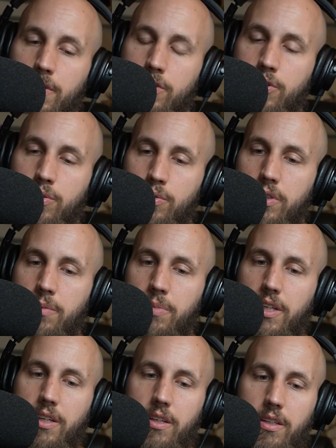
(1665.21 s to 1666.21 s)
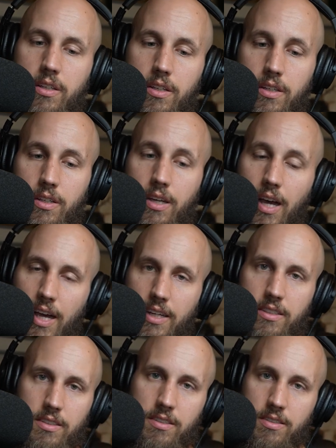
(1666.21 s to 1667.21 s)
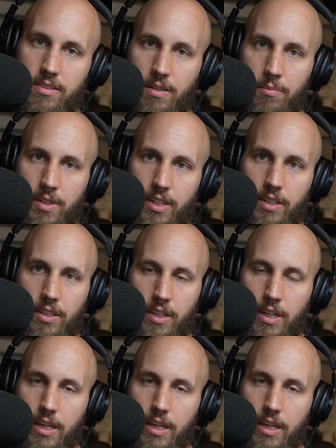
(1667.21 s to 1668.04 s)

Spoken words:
you're truly being kind to somebody,